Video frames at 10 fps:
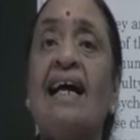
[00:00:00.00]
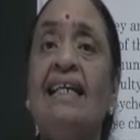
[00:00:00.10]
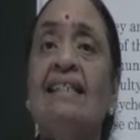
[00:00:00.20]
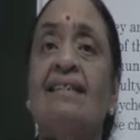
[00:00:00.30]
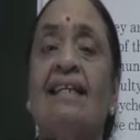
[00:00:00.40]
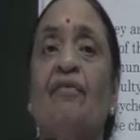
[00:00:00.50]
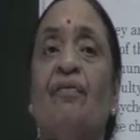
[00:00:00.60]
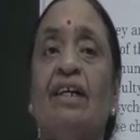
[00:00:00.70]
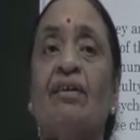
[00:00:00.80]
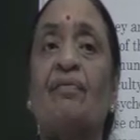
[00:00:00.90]
heights, they
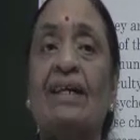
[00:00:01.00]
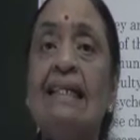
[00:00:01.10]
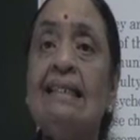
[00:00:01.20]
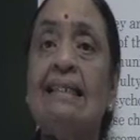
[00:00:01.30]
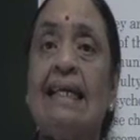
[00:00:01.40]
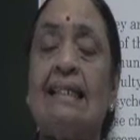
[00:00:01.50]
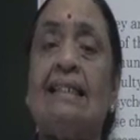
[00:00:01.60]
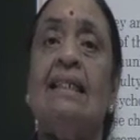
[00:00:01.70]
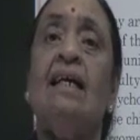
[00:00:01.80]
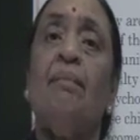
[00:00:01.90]
have fear of
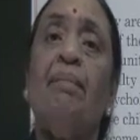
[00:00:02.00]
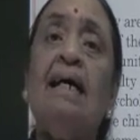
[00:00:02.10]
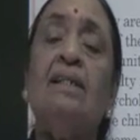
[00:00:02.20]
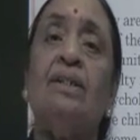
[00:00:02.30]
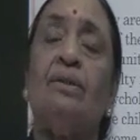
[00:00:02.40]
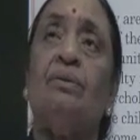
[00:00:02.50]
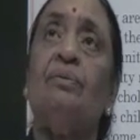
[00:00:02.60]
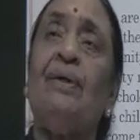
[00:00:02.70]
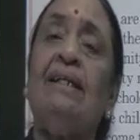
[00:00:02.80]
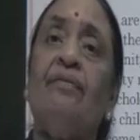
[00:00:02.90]
insects. But
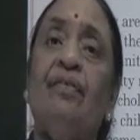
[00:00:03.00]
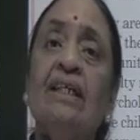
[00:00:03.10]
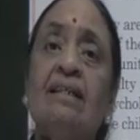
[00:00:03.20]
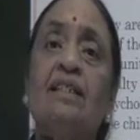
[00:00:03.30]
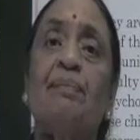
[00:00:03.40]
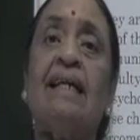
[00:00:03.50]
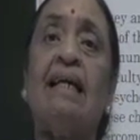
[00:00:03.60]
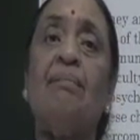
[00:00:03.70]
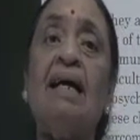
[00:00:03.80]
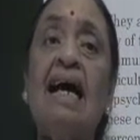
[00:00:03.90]
when fears
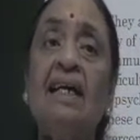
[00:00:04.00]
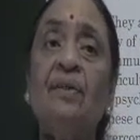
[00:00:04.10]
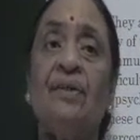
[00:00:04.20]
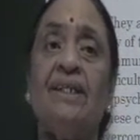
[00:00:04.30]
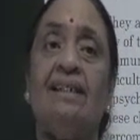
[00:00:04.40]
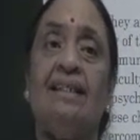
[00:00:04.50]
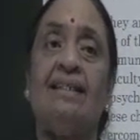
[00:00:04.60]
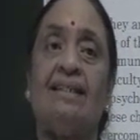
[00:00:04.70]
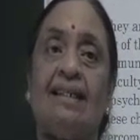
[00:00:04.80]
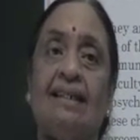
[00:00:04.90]
become
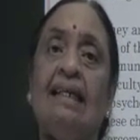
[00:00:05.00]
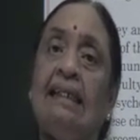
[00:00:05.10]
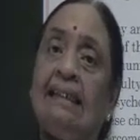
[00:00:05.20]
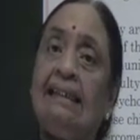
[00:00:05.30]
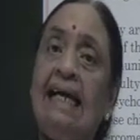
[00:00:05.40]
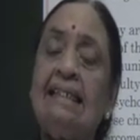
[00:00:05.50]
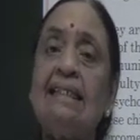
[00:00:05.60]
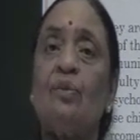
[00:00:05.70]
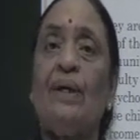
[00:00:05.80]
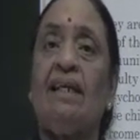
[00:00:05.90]
unrealistic, that
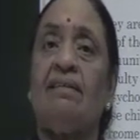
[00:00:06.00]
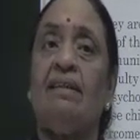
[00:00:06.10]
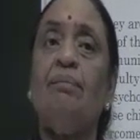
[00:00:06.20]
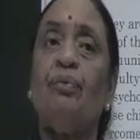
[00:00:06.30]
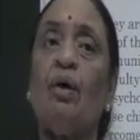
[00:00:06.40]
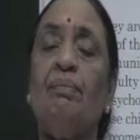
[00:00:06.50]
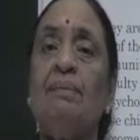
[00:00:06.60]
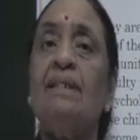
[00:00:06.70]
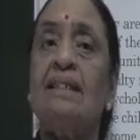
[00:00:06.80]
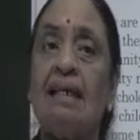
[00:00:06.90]
is where the
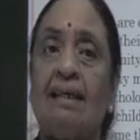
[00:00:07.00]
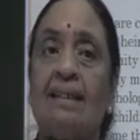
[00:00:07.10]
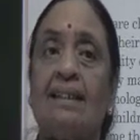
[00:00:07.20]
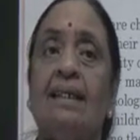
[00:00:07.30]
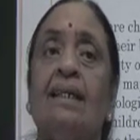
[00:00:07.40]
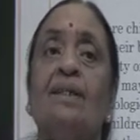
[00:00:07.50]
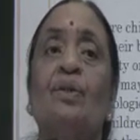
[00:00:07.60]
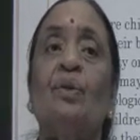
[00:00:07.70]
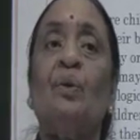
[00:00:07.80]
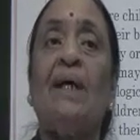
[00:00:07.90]
problem starts.
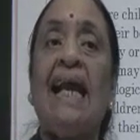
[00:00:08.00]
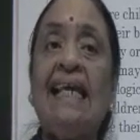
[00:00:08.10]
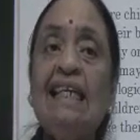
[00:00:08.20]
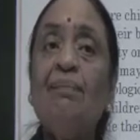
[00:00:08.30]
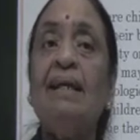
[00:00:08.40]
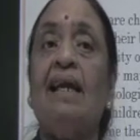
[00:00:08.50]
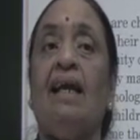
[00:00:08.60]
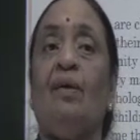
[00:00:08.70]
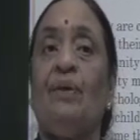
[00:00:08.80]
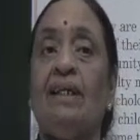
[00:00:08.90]
So any
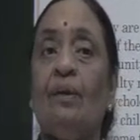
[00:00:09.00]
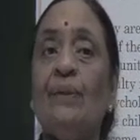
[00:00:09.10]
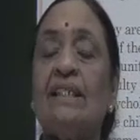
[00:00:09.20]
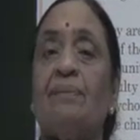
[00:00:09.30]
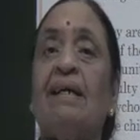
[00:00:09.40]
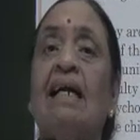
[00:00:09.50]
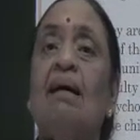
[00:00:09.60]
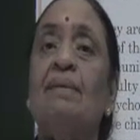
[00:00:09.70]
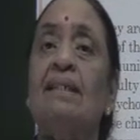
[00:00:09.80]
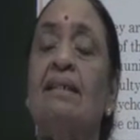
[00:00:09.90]
behavior which
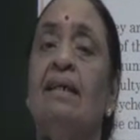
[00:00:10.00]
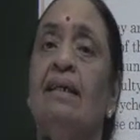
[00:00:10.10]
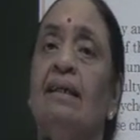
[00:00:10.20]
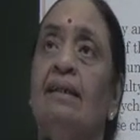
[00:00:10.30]
becomes